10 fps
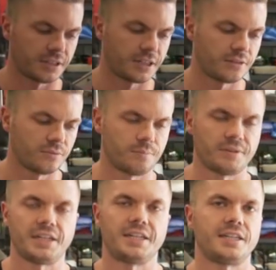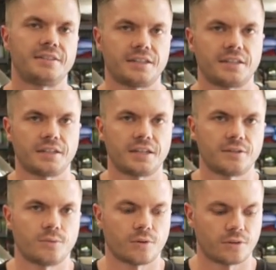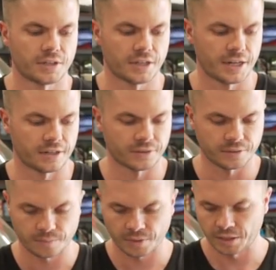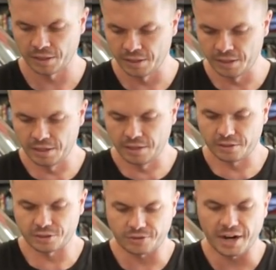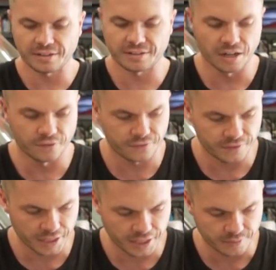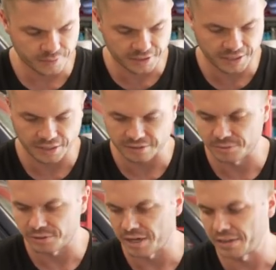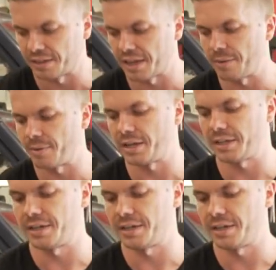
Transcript: to get with bleeding, he said, and getting water in and out of it. The shroud itself um, is a custom shroud that they make